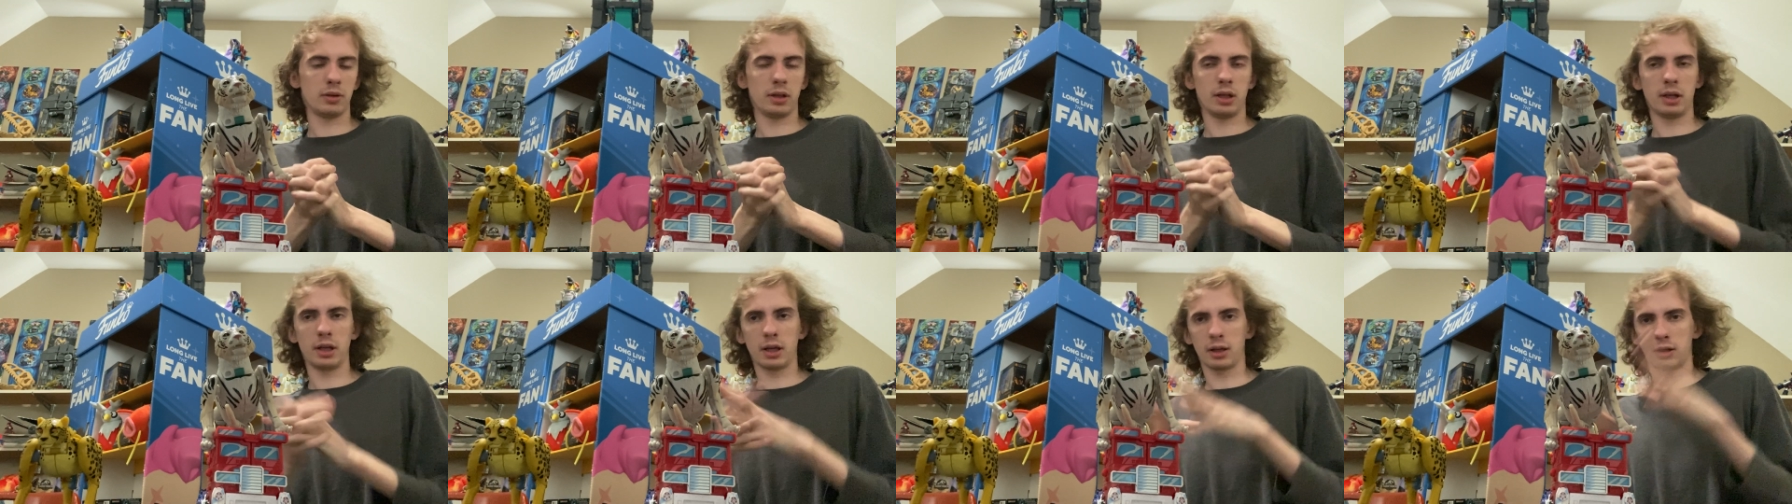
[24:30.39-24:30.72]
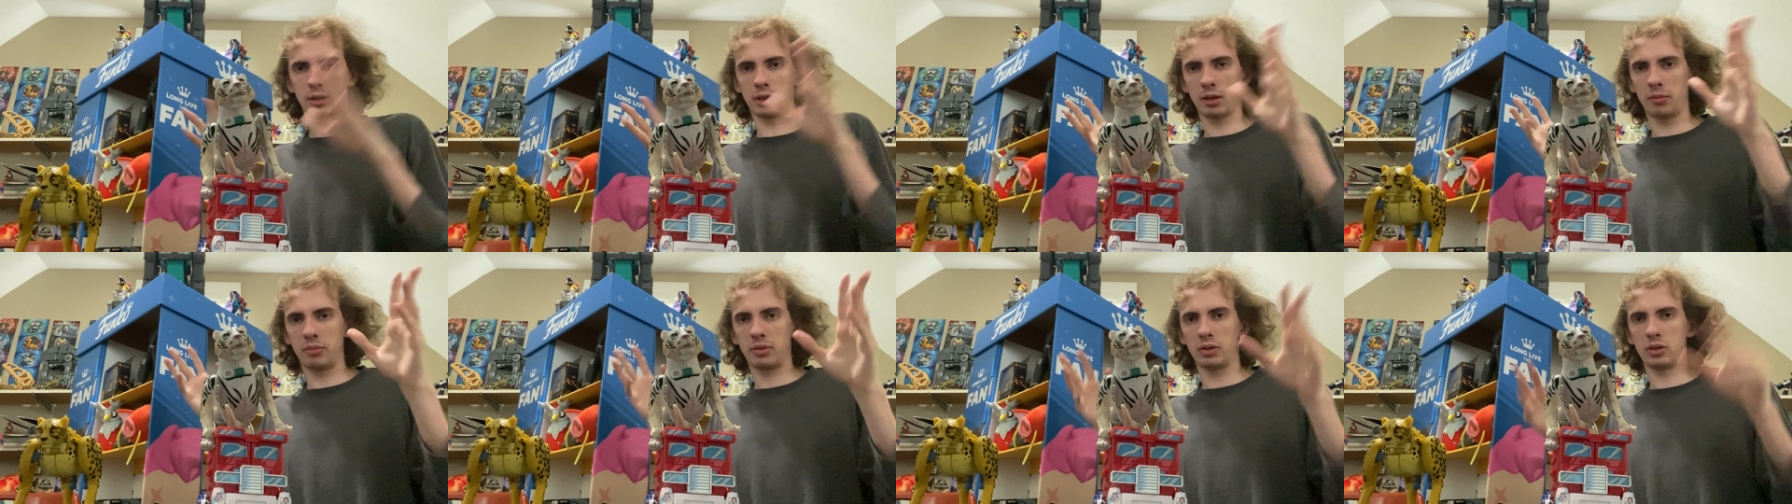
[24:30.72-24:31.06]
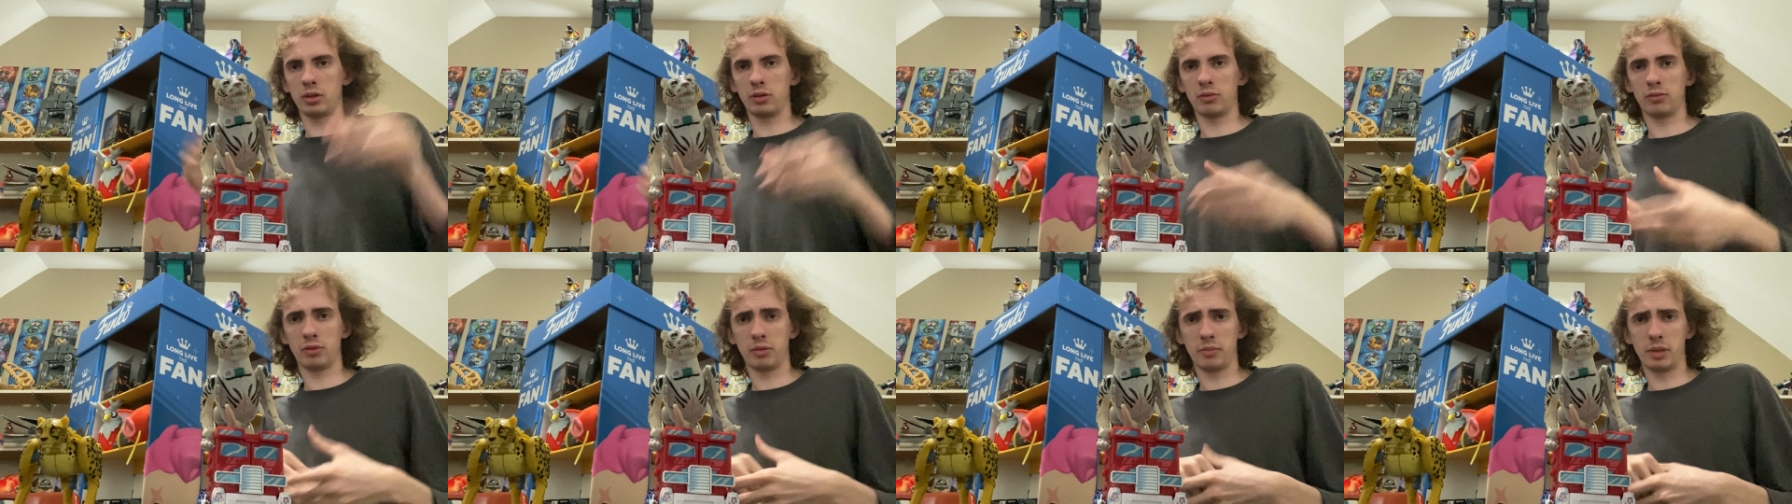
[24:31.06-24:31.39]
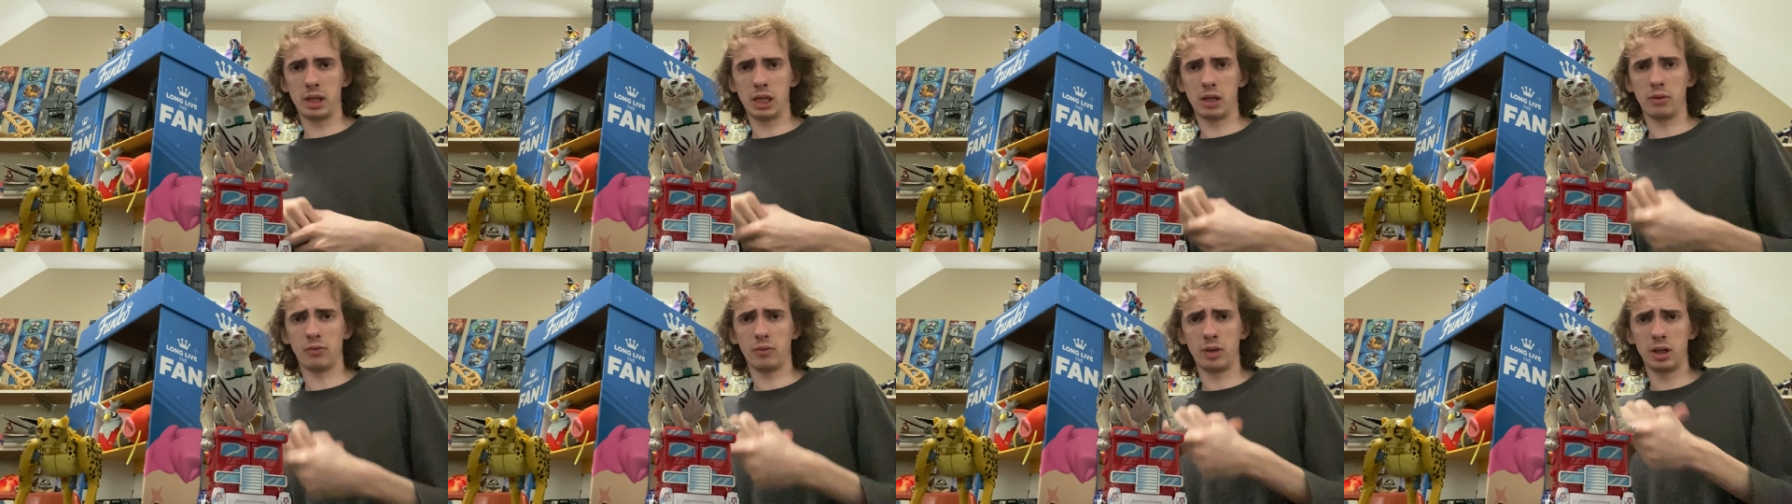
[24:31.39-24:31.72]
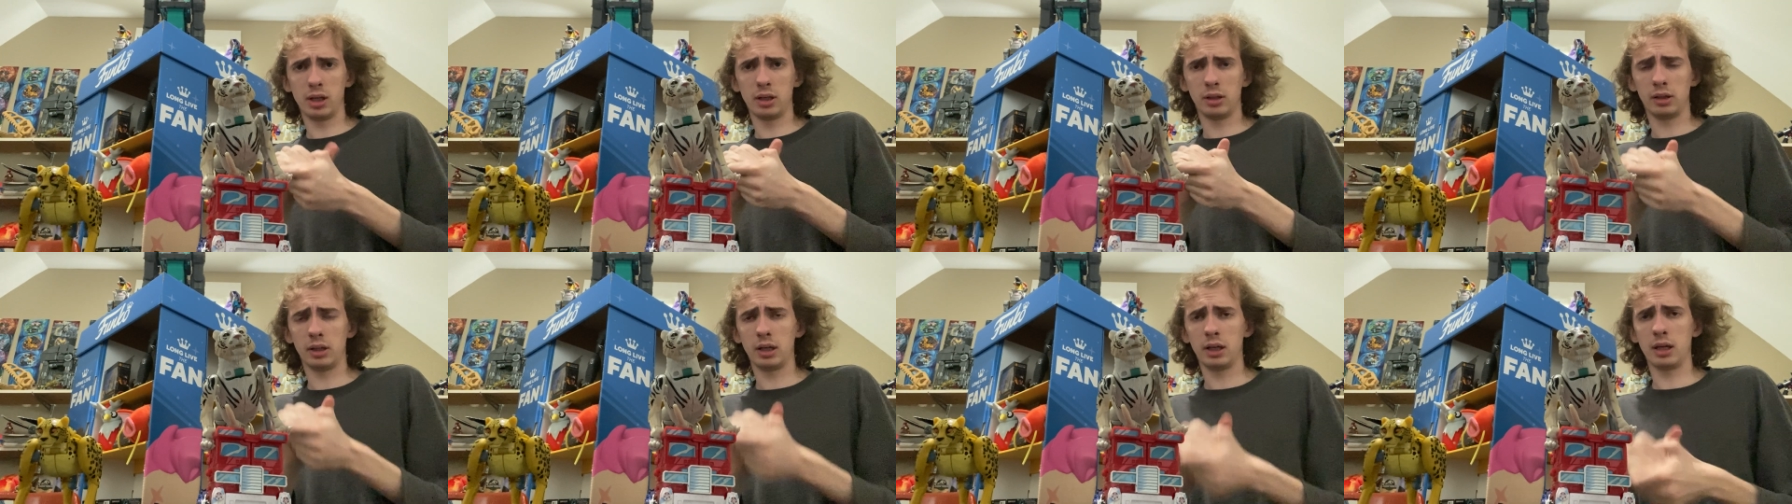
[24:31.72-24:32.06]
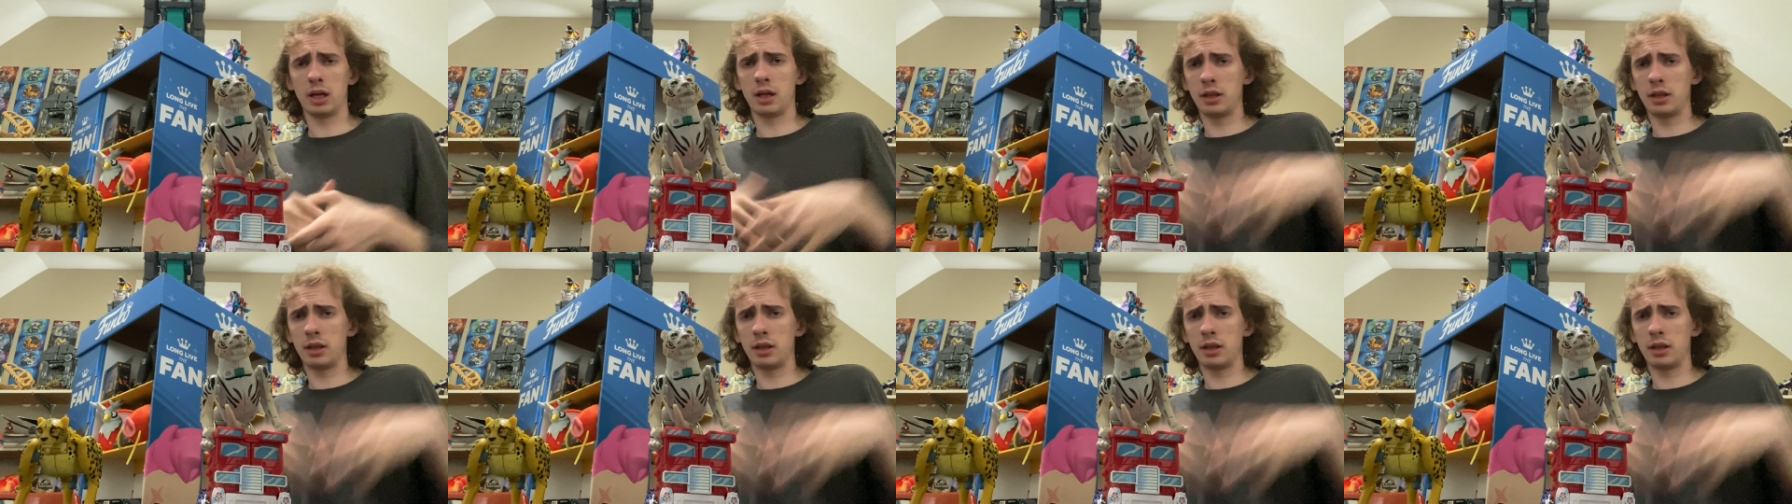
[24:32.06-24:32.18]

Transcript: The next episode will be Wheelie,